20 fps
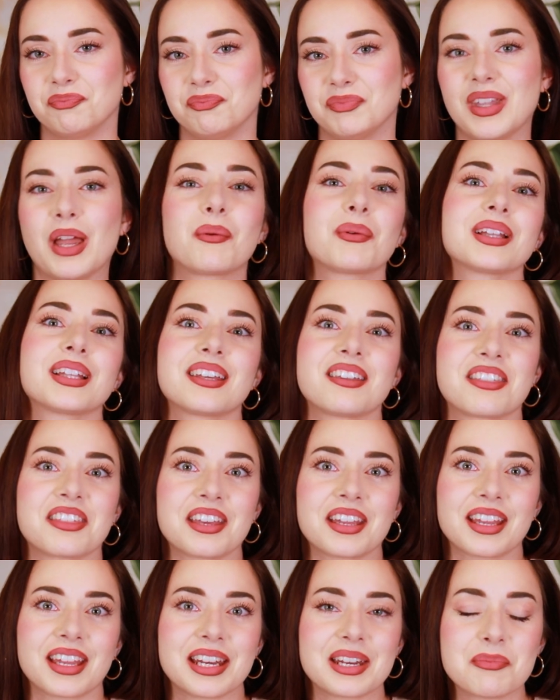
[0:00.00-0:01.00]
not really
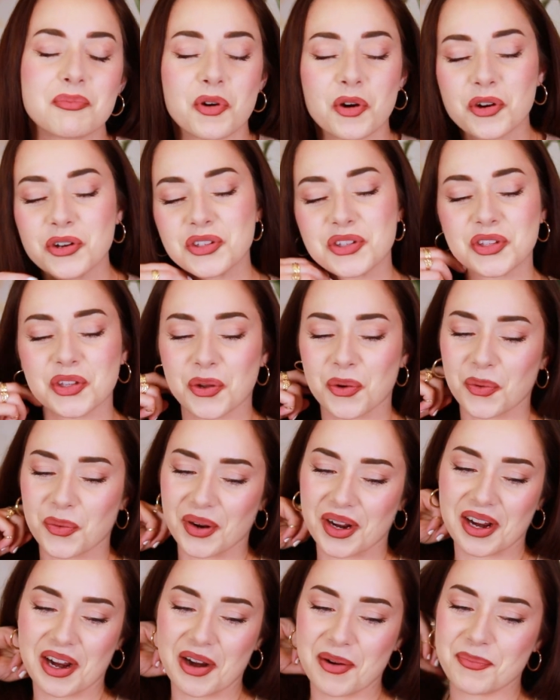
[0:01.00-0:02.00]
thick anymore.
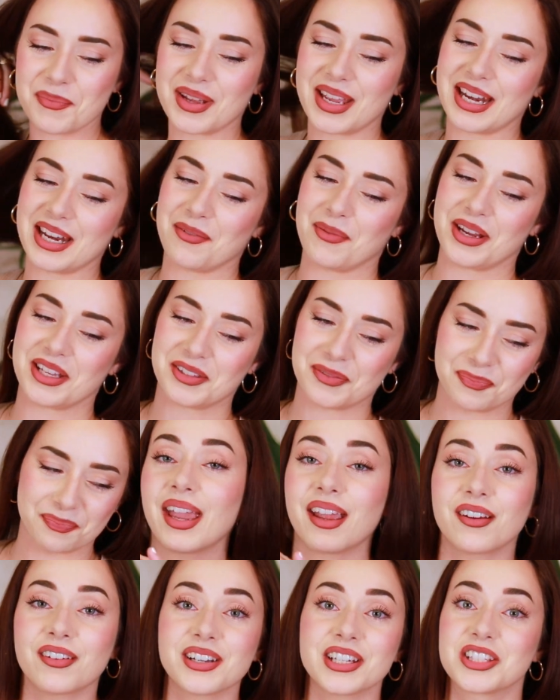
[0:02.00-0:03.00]
So anyways, my
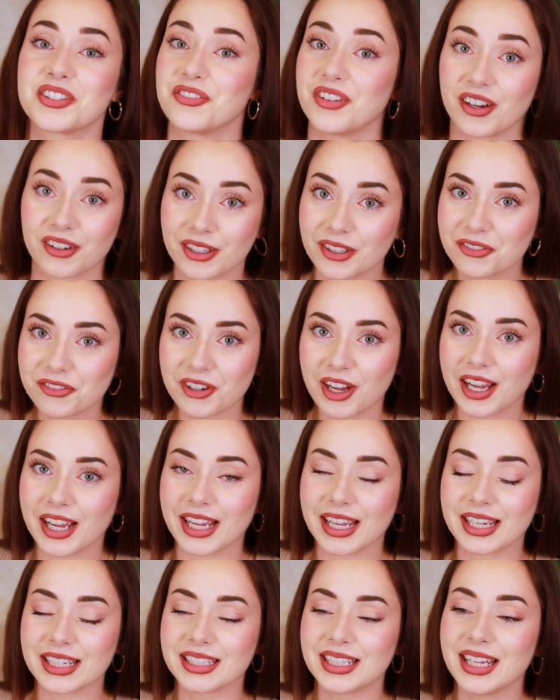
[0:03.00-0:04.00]
hair is very
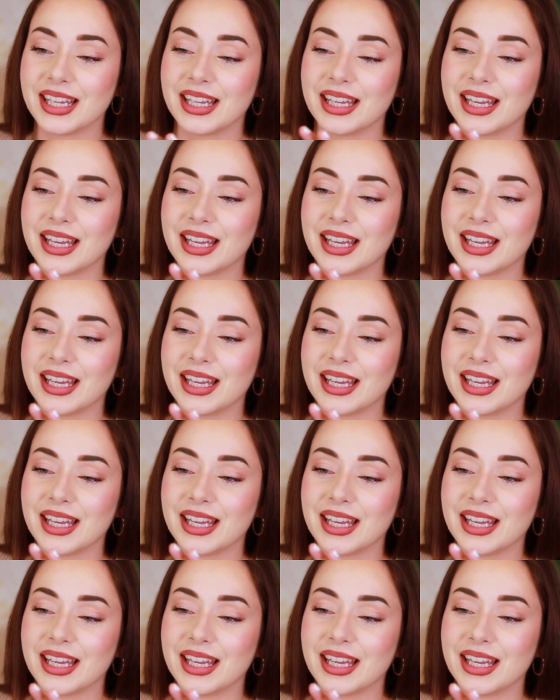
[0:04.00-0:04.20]
fine